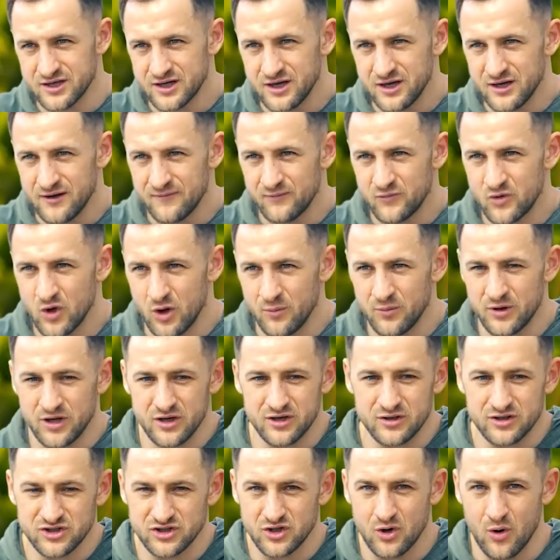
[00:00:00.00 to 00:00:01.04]
Mm-hmm.
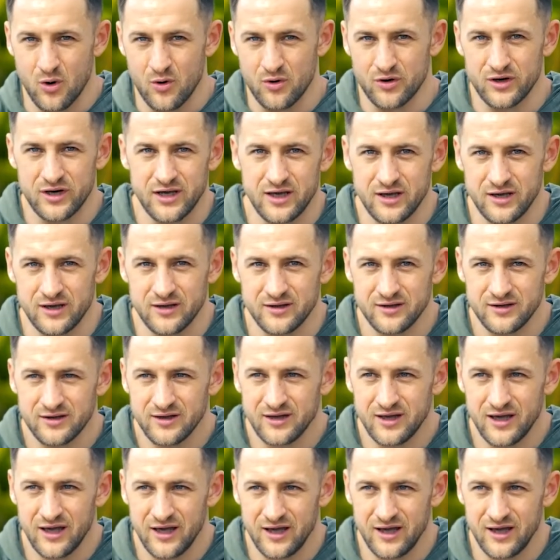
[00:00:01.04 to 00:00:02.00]
Nobody's going in,